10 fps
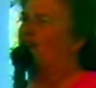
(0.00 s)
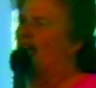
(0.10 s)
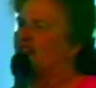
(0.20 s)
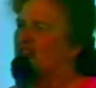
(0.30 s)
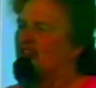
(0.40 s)

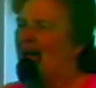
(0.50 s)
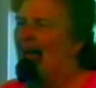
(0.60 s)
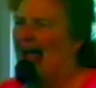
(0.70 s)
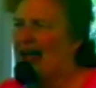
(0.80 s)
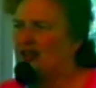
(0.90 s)
this
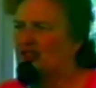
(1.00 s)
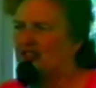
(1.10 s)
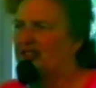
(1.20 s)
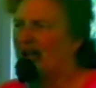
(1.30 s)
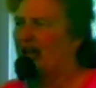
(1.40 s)

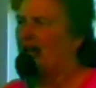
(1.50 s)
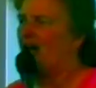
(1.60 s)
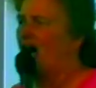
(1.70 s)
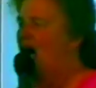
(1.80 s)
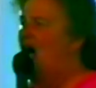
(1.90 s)

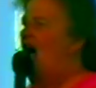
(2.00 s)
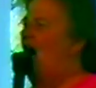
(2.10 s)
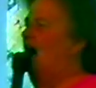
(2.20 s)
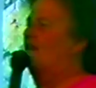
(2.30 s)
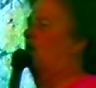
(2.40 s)
hastening
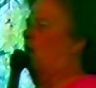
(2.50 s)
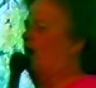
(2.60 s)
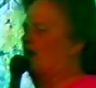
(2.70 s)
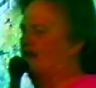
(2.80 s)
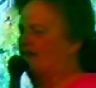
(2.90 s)
of the
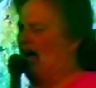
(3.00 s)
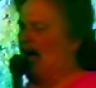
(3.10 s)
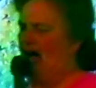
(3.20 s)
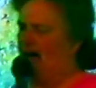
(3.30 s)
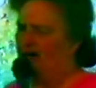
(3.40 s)
Word of
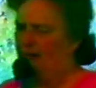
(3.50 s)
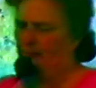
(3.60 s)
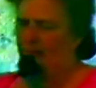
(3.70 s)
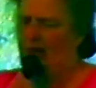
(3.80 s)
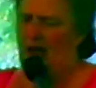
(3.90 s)
God.
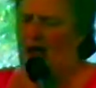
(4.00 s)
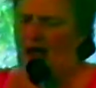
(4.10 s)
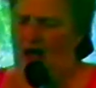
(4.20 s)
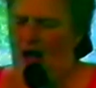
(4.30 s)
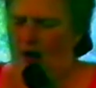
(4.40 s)

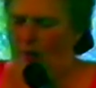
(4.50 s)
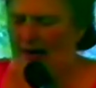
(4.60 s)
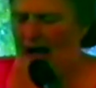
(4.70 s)
We